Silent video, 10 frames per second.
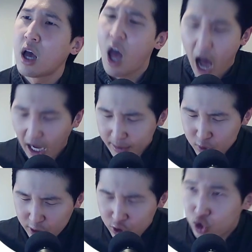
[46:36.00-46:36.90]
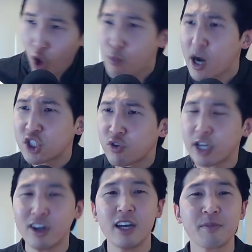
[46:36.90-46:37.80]
I am doing so much for you.
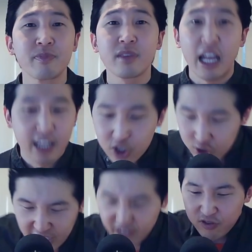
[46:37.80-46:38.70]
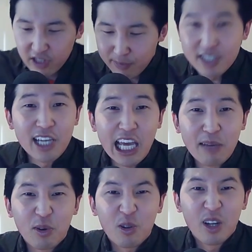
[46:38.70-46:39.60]
And then just like flip the
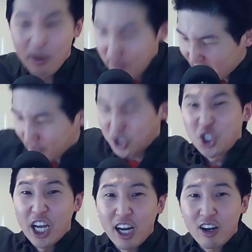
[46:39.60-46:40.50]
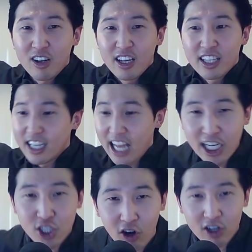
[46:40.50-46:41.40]
table, pick up a chair, get
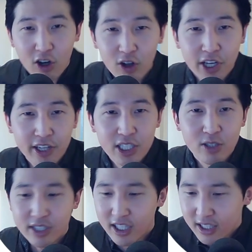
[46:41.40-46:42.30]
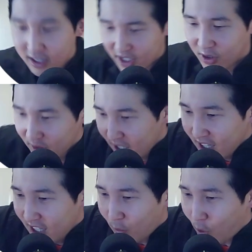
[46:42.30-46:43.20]
HR called on you and
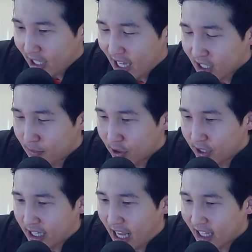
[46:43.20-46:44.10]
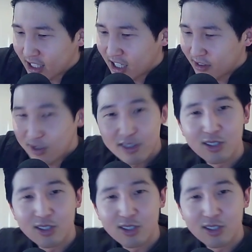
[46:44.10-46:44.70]
walk out of the building in handcuffs.